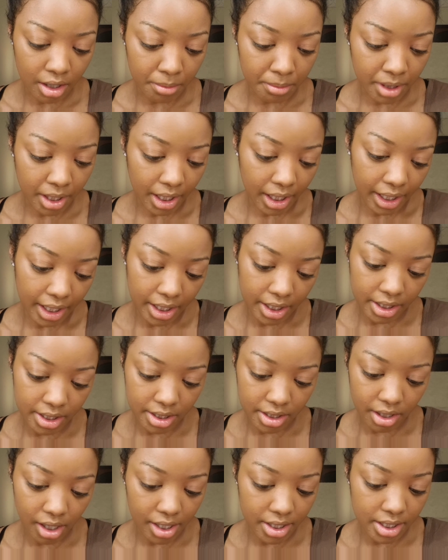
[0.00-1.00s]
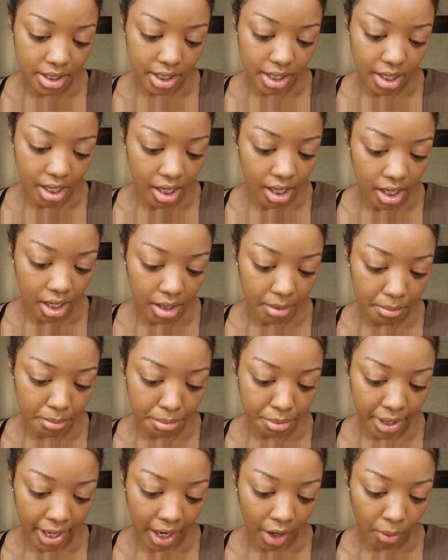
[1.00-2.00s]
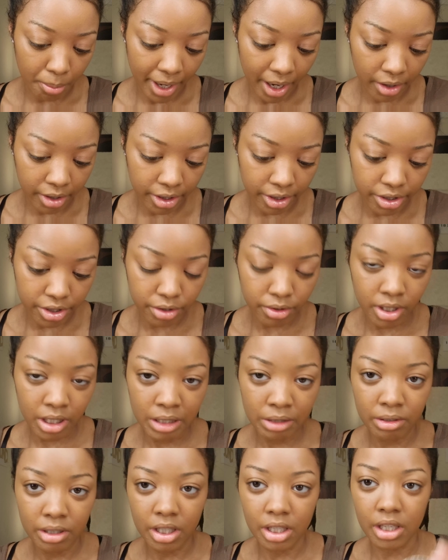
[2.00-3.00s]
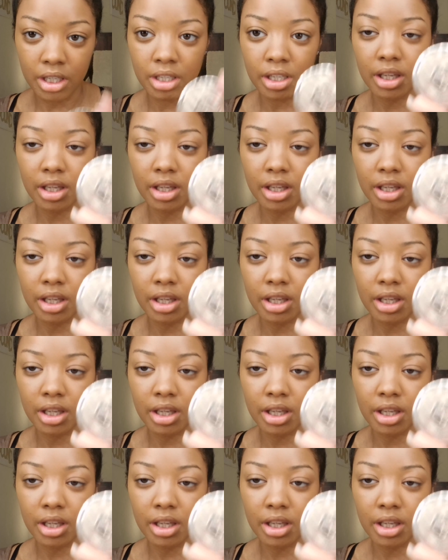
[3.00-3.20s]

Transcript: the Anastasia Brow Powder Duo, and